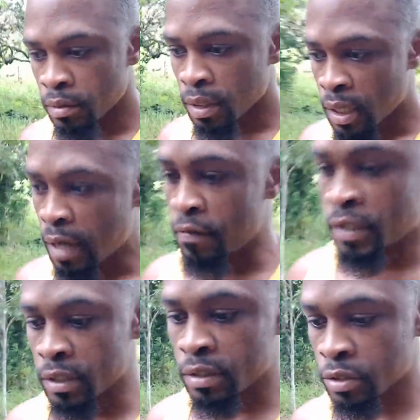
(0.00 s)
have
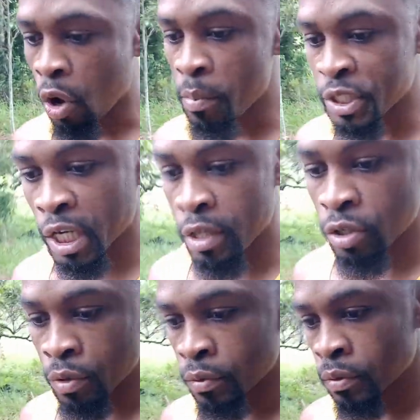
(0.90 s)
his commission
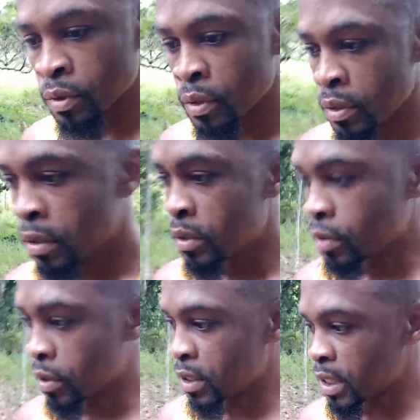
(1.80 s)
now,
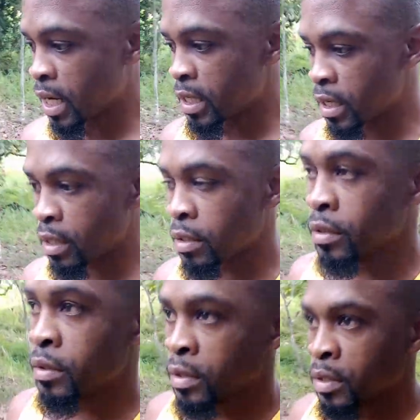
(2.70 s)
so he kind of
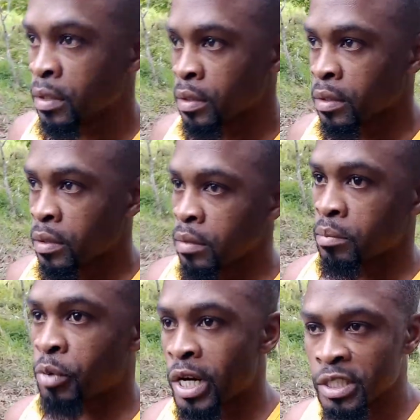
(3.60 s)

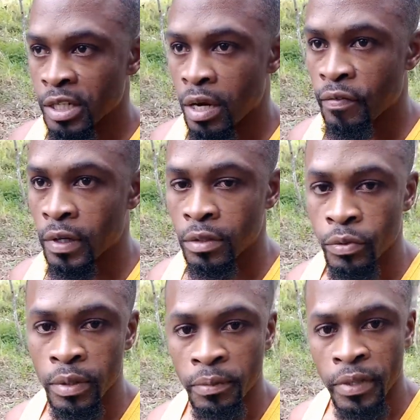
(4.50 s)
branch off and
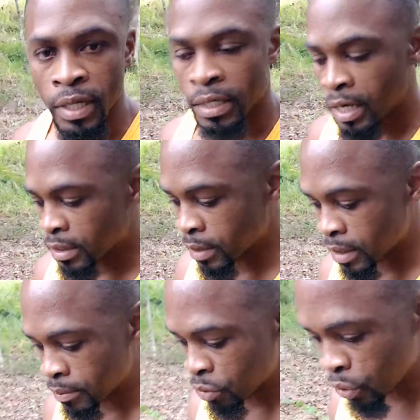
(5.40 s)
doing things on
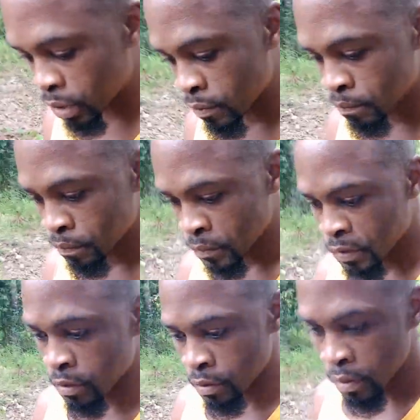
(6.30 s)
his own.
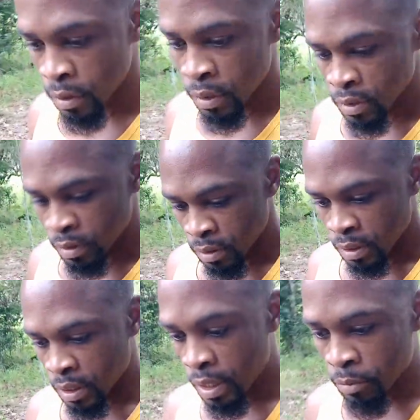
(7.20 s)
So
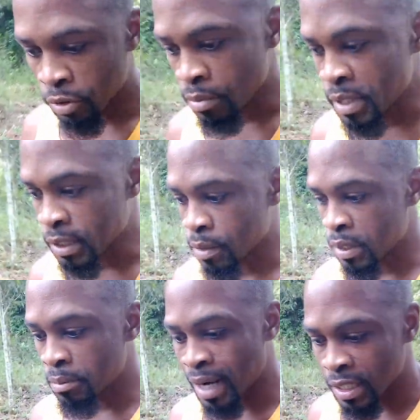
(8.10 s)
I'm going to meet him in
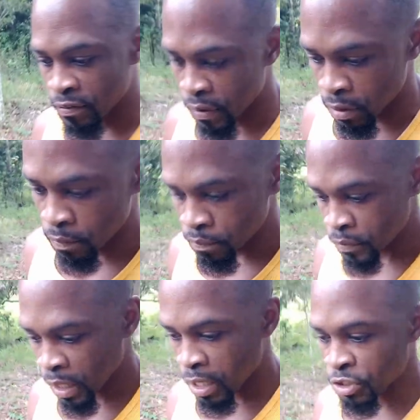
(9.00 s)
Mandeville
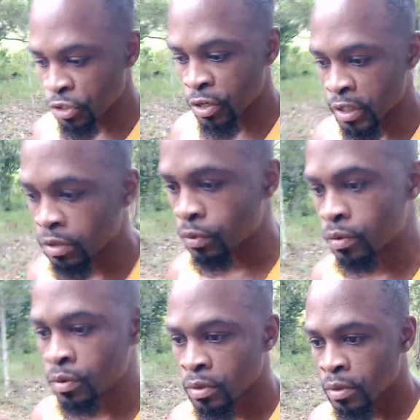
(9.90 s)
and journey to
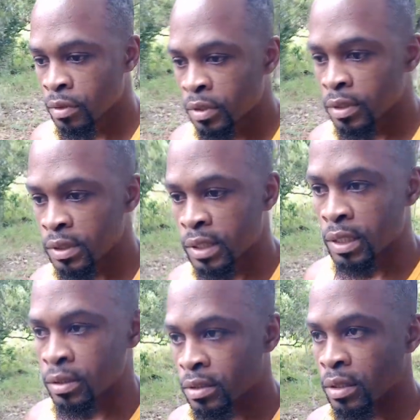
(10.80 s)

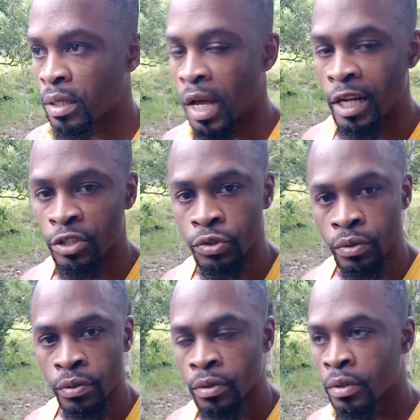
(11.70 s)
St. Andrew
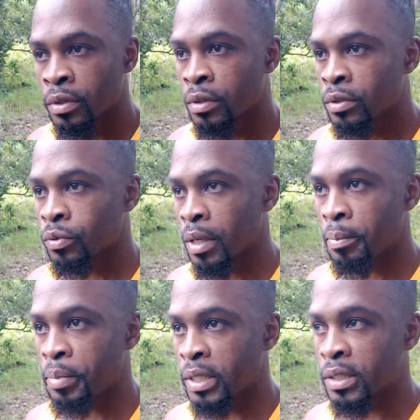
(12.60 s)
to a
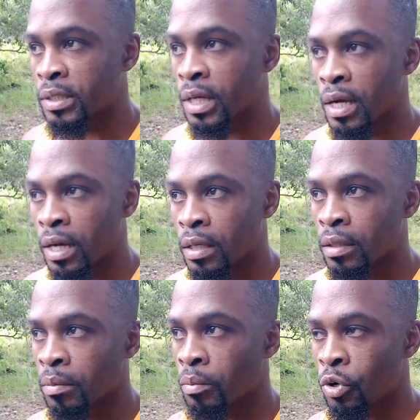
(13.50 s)
place called
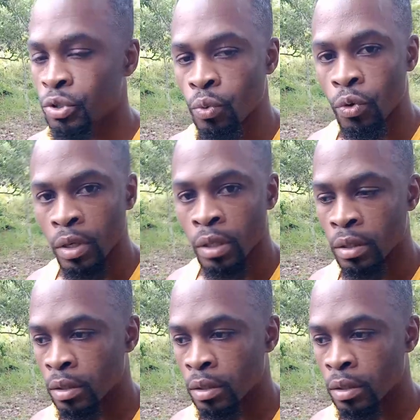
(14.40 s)
Mount Ogle.